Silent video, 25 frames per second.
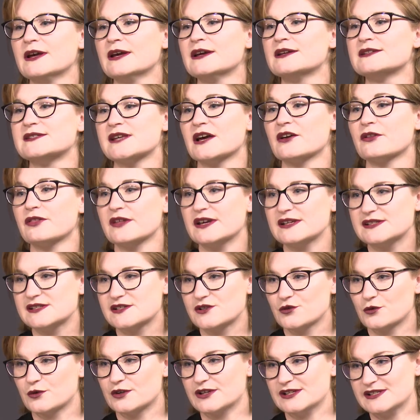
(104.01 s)
tell their
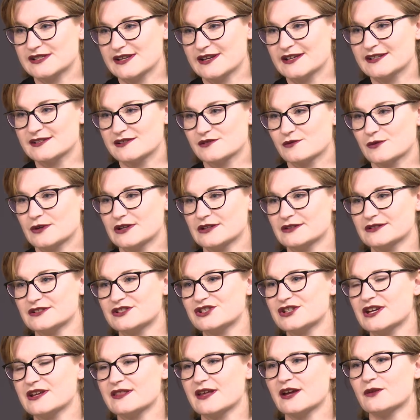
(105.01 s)
stories as well and
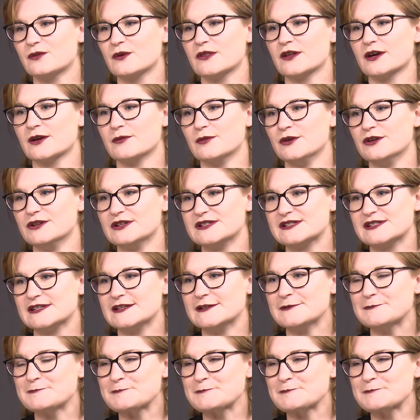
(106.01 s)
share that with the community.